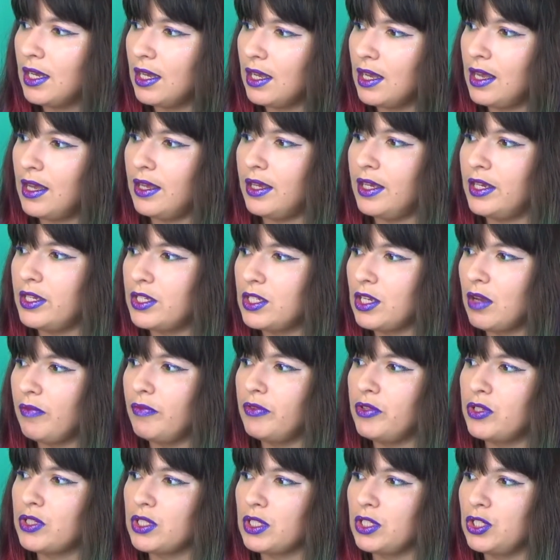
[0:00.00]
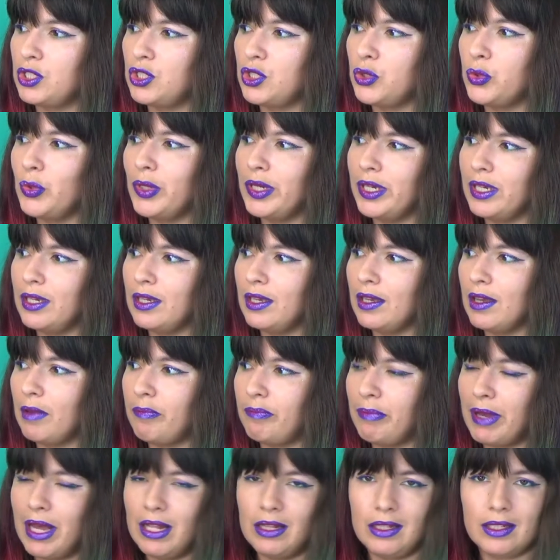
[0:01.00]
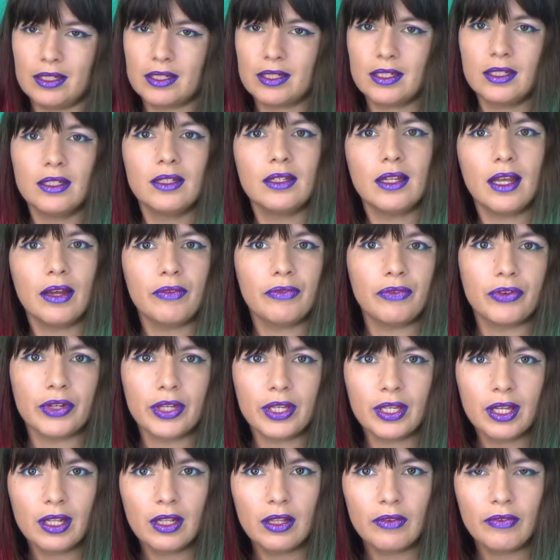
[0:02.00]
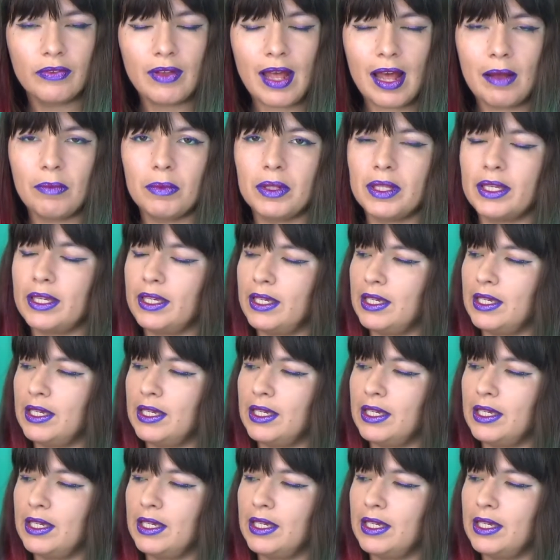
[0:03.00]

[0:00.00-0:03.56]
he's obviously doing a palette in every color family.